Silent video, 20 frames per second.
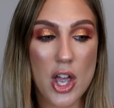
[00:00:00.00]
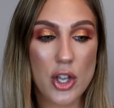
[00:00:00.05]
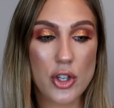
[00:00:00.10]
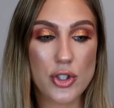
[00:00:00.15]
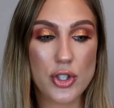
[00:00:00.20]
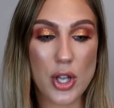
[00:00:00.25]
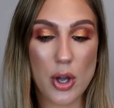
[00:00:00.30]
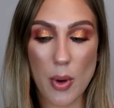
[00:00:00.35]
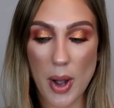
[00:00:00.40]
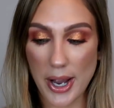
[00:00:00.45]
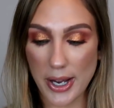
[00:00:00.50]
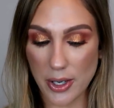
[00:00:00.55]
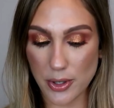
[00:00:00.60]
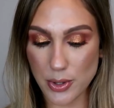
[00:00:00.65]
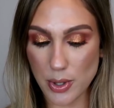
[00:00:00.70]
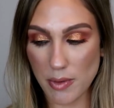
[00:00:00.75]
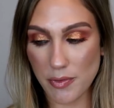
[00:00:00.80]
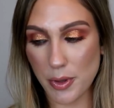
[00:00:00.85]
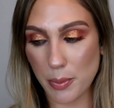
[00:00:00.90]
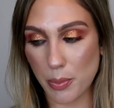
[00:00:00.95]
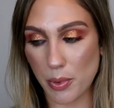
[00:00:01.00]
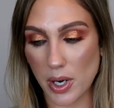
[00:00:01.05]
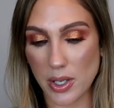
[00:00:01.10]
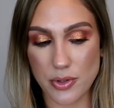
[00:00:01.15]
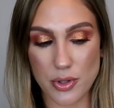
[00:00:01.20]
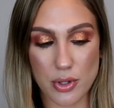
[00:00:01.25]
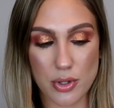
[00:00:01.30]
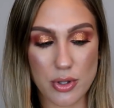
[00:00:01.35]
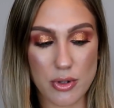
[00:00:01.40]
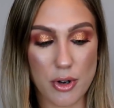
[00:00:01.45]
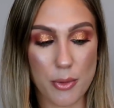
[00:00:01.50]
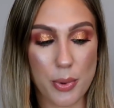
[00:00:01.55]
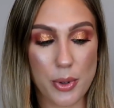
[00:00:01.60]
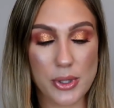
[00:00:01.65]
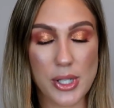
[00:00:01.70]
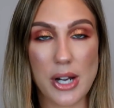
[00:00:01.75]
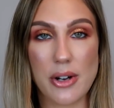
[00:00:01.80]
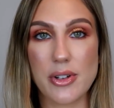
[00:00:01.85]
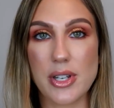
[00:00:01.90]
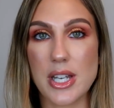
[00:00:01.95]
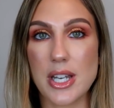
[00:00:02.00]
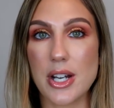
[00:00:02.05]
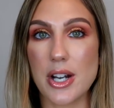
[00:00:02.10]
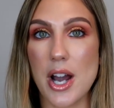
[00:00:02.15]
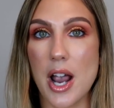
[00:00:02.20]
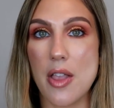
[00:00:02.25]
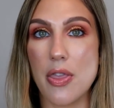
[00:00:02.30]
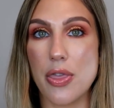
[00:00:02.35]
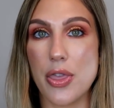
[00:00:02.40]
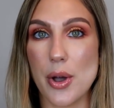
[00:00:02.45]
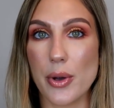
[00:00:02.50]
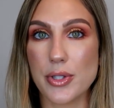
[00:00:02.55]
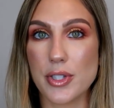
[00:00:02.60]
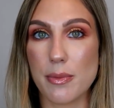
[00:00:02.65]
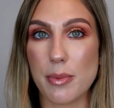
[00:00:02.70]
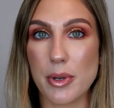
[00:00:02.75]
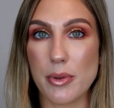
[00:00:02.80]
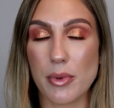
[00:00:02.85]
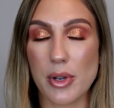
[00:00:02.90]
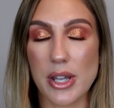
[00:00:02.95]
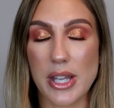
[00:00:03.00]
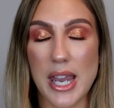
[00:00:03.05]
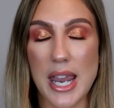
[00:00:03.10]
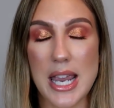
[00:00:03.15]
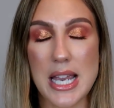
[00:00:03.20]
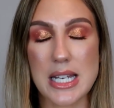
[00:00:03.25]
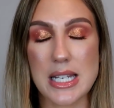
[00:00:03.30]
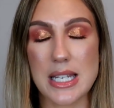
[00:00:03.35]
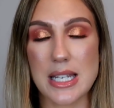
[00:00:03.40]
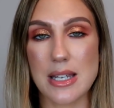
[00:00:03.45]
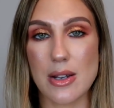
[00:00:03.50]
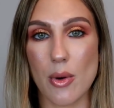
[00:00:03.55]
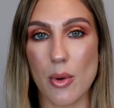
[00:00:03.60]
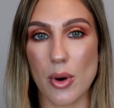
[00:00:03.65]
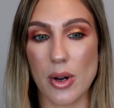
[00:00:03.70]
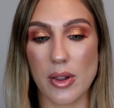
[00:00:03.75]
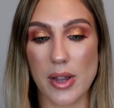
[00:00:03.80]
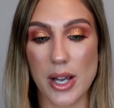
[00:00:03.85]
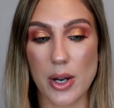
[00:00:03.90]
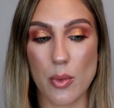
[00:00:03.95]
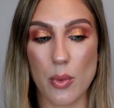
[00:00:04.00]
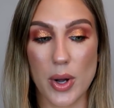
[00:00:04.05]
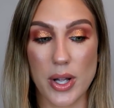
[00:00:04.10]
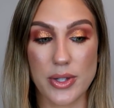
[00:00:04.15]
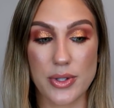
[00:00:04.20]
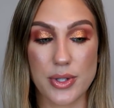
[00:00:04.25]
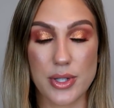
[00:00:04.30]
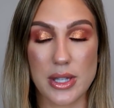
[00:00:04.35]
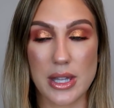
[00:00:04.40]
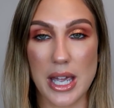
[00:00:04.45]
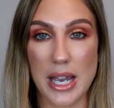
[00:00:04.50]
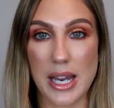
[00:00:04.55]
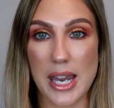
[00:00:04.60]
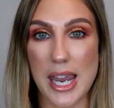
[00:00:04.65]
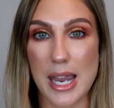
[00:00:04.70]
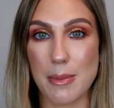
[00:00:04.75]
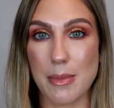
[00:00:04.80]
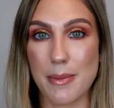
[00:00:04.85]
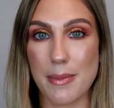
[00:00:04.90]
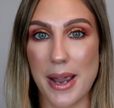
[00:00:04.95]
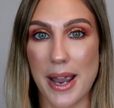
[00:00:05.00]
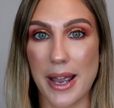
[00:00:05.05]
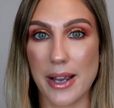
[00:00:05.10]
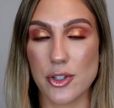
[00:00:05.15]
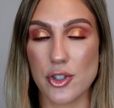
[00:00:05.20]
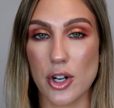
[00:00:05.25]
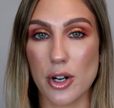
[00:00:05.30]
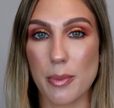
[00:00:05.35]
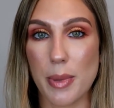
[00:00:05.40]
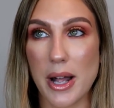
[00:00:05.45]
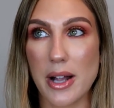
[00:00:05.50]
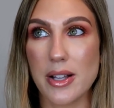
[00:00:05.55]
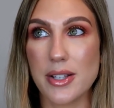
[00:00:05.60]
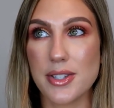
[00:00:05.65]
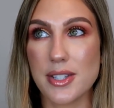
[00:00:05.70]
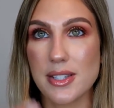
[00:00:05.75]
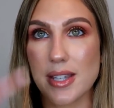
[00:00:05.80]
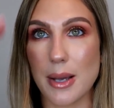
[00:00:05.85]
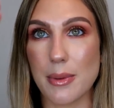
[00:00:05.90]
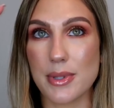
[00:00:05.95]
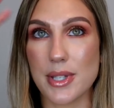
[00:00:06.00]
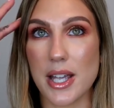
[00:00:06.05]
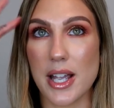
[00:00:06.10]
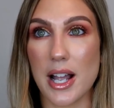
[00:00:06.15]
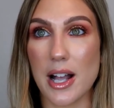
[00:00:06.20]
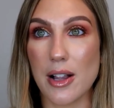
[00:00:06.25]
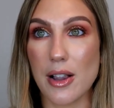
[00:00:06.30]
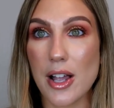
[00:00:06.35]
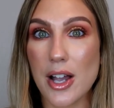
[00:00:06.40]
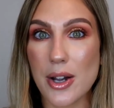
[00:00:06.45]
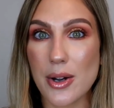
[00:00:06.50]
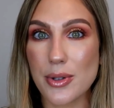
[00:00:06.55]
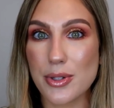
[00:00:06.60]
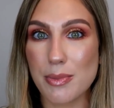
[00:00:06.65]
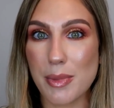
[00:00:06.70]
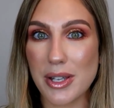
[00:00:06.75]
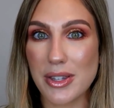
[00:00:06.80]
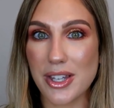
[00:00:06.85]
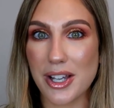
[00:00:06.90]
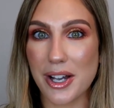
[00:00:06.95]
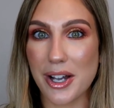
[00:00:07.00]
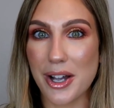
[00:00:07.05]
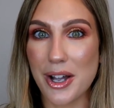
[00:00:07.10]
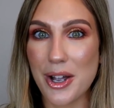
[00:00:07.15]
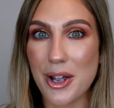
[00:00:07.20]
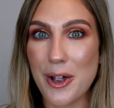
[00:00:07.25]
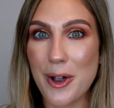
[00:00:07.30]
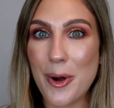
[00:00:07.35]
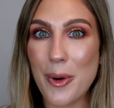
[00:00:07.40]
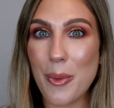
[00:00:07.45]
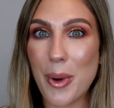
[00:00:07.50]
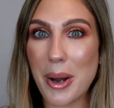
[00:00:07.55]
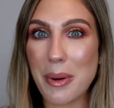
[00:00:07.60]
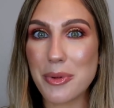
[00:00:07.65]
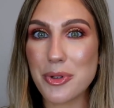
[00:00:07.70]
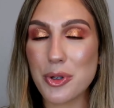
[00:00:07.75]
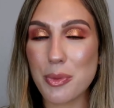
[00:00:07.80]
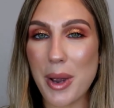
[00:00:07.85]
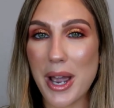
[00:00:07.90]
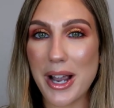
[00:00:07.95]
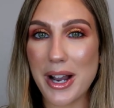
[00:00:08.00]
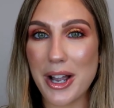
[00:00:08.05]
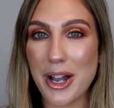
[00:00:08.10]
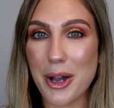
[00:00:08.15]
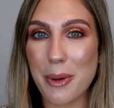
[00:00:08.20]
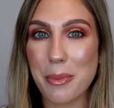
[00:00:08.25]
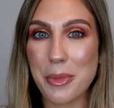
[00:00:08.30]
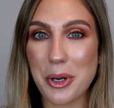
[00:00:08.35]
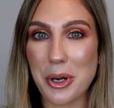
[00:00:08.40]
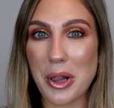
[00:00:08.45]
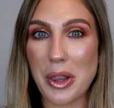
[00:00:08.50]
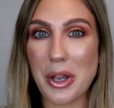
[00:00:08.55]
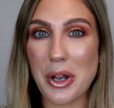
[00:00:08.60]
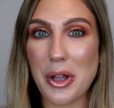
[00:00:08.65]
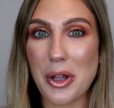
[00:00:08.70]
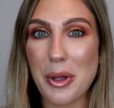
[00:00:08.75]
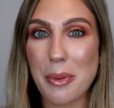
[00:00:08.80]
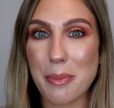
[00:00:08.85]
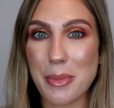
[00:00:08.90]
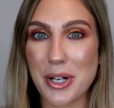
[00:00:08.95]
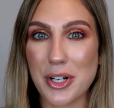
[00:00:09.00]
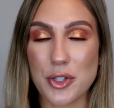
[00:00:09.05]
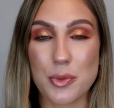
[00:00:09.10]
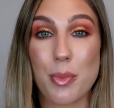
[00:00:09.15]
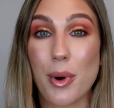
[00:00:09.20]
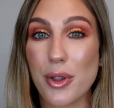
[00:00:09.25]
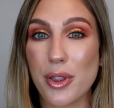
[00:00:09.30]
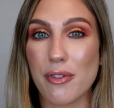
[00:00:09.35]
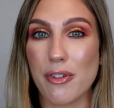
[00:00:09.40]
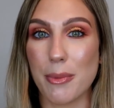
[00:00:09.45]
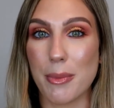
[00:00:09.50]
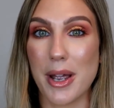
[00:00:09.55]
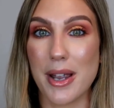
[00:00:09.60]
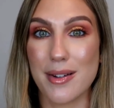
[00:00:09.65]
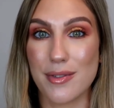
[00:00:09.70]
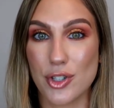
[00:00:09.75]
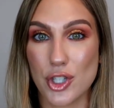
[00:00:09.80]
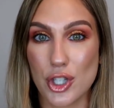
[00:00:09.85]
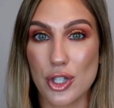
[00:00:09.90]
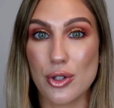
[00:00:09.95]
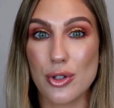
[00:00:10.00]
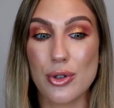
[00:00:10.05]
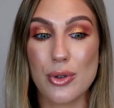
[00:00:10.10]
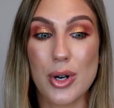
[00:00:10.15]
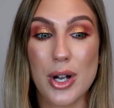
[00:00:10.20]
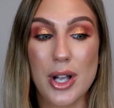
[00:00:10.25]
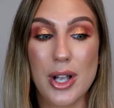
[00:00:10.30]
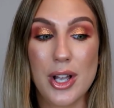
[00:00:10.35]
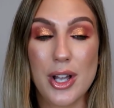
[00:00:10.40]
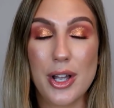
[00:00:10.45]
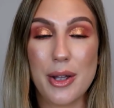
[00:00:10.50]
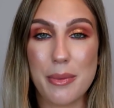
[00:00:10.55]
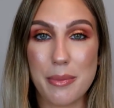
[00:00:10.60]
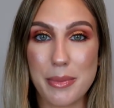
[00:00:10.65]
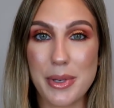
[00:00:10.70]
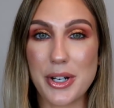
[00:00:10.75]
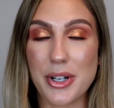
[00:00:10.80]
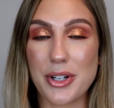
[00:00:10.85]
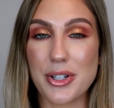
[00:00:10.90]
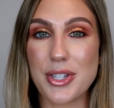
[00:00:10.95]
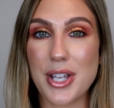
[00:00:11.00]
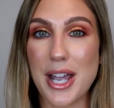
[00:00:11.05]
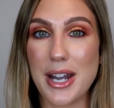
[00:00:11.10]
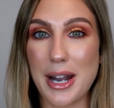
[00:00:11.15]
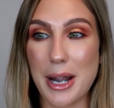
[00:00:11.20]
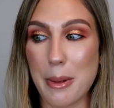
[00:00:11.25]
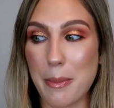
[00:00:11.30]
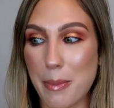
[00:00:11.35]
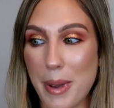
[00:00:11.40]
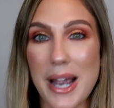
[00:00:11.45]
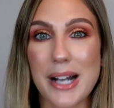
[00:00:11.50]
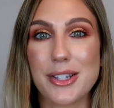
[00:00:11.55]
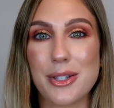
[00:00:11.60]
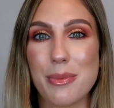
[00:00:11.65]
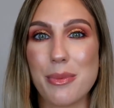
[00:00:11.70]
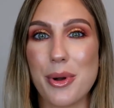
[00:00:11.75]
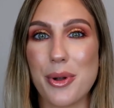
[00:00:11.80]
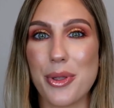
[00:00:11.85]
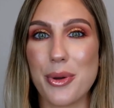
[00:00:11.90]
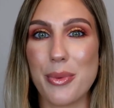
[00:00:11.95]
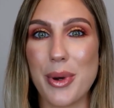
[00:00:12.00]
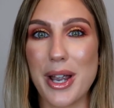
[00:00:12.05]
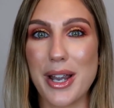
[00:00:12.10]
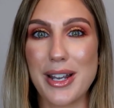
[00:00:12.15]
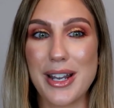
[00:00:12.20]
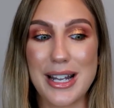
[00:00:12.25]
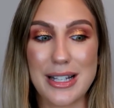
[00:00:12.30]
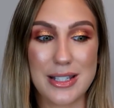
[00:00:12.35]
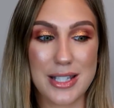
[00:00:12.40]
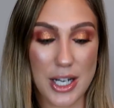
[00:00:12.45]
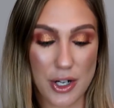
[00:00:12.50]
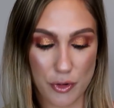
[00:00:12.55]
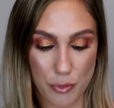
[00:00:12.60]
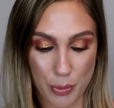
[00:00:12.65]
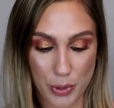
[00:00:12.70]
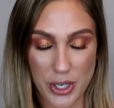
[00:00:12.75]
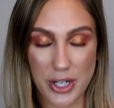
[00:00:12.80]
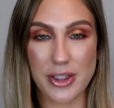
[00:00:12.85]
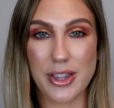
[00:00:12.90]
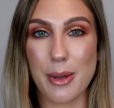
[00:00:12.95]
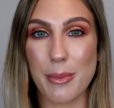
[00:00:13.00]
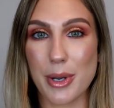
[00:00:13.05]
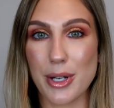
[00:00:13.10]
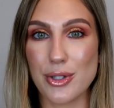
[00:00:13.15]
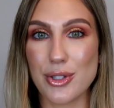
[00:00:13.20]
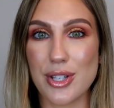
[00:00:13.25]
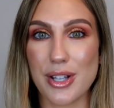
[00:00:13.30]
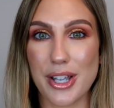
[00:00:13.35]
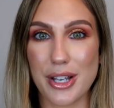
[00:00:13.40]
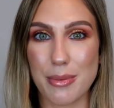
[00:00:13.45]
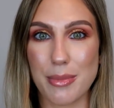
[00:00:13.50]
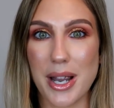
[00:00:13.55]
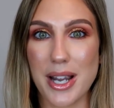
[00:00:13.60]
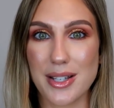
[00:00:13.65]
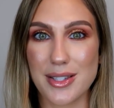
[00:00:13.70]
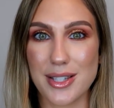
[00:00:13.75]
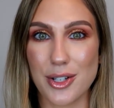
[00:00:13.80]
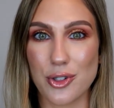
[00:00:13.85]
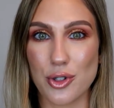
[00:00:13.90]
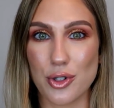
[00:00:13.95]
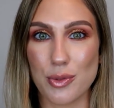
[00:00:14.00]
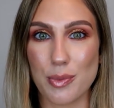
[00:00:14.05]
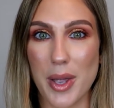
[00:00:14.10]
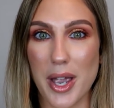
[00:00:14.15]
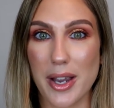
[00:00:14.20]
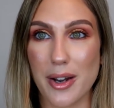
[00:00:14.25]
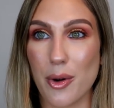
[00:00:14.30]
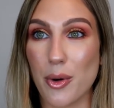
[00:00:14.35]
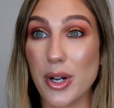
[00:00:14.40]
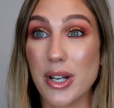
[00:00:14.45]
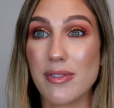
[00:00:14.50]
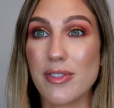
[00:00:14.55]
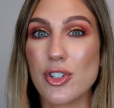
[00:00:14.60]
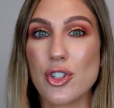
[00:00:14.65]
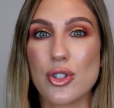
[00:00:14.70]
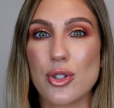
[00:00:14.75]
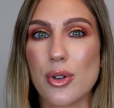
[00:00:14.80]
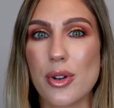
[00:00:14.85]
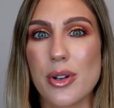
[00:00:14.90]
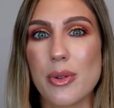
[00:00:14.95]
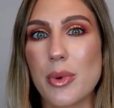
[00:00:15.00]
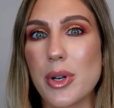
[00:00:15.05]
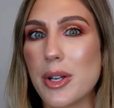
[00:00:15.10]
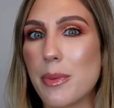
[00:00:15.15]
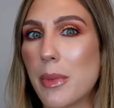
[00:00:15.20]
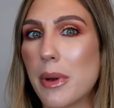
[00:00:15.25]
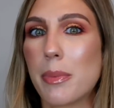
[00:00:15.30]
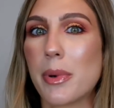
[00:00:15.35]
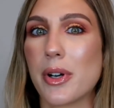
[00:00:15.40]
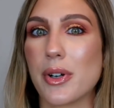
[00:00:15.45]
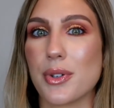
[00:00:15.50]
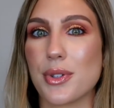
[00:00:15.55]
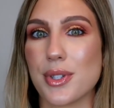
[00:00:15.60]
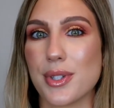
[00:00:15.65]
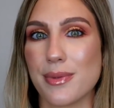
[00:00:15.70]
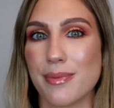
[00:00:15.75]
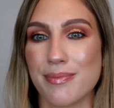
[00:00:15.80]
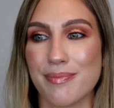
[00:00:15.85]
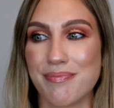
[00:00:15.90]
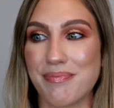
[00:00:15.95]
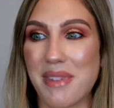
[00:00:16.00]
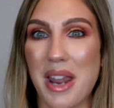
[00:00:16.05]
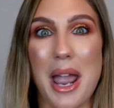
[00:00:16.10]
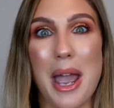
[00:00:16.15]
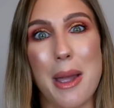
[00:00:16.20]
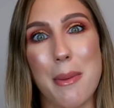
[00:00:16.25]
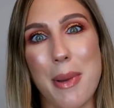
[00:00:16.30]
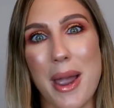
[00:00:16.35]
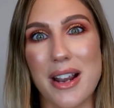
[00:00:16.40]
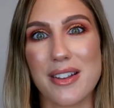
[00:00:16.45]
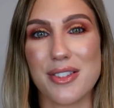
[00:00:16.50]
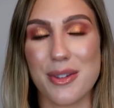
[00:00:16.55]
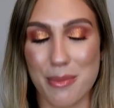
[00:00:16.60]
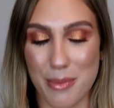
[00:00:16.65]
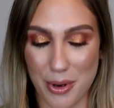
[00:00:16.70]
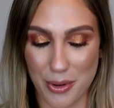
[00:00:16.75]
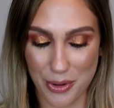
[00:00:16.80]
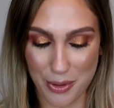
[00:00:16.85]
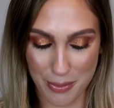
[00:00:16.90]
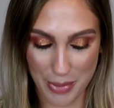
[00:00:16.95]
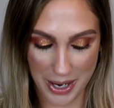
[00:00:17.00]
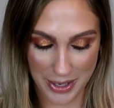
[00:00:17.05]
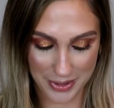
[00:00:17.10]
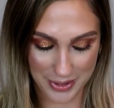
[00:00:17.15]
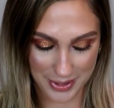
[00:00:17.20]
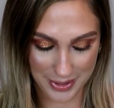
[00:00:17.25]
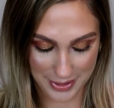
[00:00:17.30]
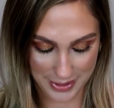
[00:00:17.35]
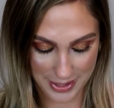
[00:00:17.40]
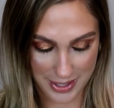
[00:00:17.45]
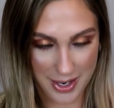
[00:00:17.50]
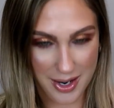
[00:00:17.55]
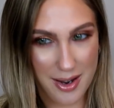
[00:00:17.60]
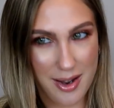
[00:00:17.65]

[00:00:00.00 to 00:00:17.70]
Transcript: So I also have the bronzer duo pulled out in here and those have been really handy or like ones that came in my eyeshadow palettes because I was like, hello, Samantha, why would you pack up your little mirrors? Both of them. I have two mirrors and I pack them both away instead of putting them into like my essentials bag or even just throwing one in my purse. I pack them both in boxes.